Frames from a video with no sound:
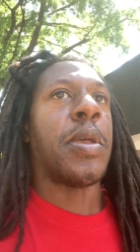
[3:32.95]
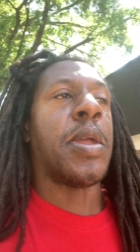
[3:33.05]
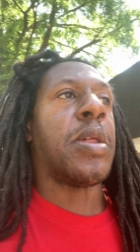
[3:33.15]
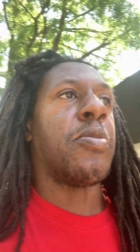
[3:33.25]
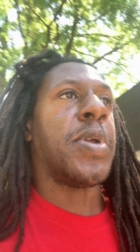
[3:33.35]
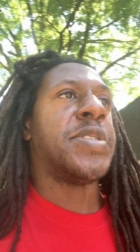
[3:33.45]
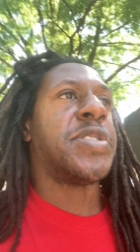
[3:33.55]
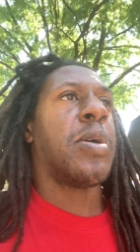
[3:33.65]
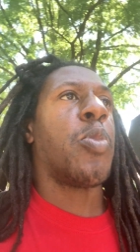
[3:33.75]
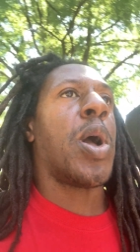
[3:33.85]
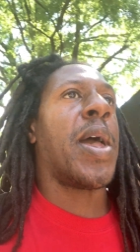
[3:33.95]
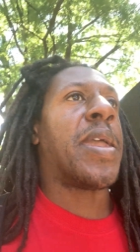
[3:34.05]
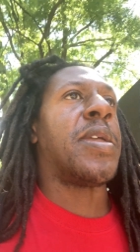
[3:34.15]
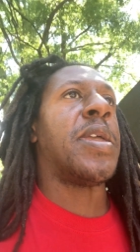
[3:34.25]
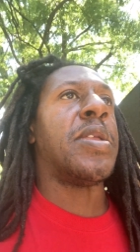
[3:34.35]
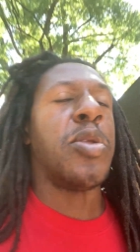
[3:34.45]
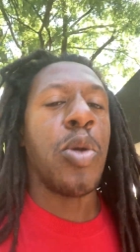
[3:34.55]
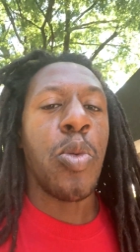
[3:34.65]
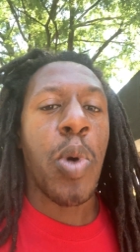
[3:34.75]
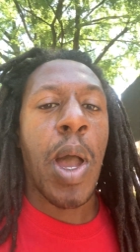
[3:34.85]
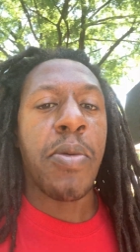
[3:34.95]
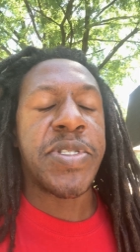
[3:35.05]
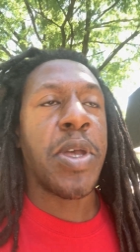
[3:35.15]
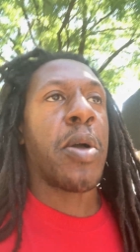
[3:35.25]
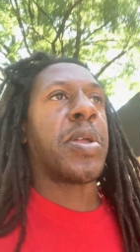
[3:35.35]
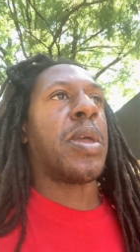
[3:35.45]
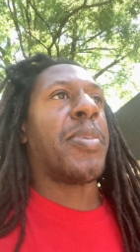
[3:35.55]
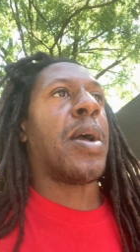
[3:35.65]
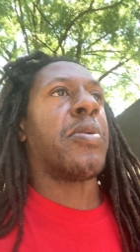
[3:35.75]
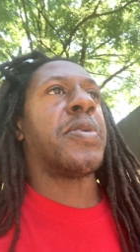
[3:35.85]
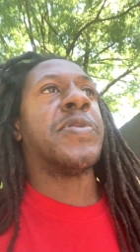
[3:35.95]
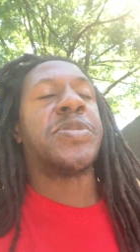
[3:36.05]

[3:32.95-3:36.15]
And the reason why he knew what I was talking about was